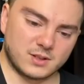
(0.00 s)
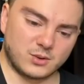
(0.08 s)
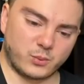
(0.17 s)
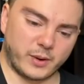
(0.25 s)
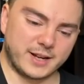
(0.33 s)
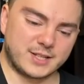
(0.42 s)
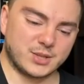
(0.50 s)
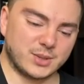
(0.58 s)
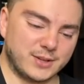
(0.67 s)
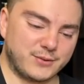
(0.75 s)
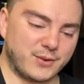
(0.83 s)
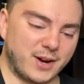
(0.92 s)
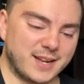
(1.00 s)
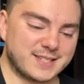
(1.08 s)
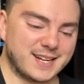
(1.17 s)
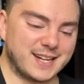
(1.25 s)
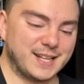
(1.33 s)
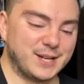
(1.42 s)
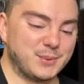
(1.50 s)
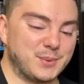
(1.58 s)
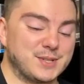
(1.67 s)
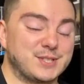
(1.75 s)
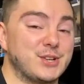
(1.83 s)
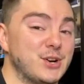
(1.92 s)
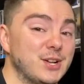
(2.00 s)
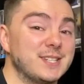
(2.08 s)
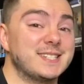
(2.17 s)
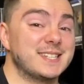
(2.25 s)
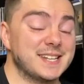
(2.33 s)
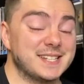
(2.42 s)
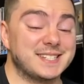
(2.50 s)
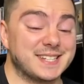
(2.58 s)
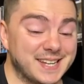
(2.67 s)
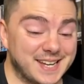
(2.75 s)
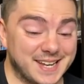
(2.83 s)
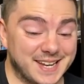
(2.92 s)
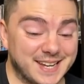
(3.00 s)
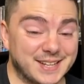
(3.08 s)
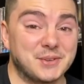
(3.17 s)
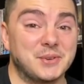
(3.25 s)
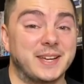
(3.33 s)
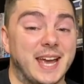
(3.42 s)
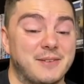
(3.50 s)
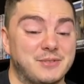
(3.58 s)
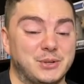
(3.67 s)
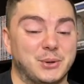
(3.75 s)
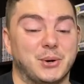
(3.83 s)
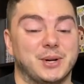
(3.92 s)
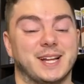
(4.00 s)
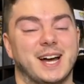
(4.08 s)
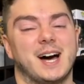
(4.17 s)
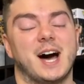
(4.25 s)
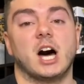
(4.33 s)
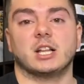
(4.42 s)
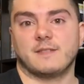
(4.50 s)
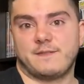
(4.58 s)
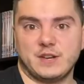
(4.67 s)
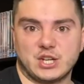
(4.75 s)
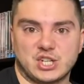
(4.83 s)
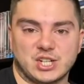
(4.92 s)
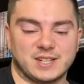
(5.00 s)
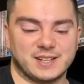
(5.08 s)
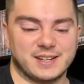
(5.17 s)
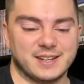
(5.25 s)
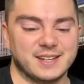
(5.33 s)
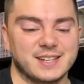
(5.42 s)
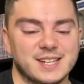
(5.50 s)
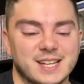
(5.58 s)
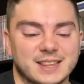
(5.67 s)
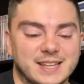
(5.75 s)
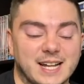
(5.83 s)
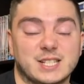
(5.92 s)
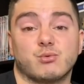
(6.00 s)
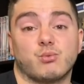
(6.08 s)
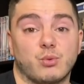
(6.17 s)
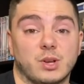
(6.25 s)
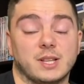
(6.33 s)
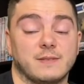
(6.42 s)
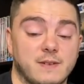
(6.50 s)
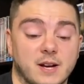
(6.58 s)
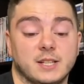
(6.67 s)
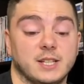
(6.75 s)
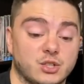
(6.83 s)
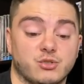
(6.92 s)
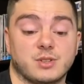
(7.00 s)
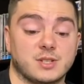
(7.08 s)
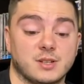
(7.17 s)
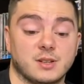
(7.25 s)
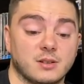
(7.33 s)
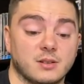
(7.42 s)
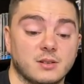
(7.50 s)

Wait till he finds out it was Konstantin who gave the order unofficially. That's really fucking interesting.